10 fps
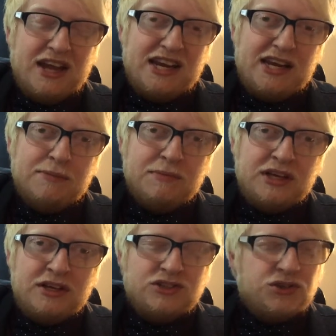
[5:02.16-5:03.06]
any
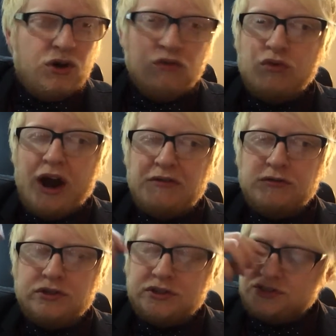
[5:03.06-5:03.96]
sort of
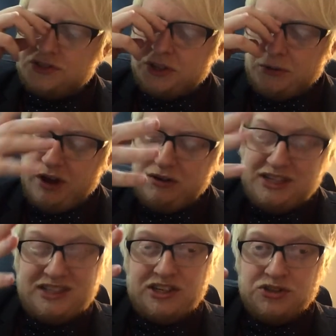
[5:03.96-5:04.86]
reference, so I'm going
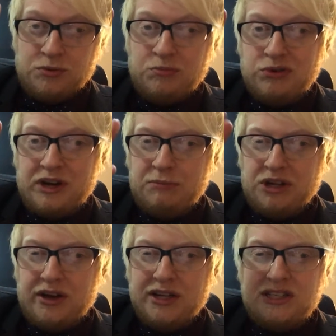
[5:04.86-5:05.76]
into this one pretty
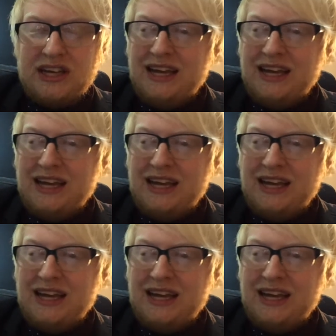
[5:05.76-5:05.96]
blind.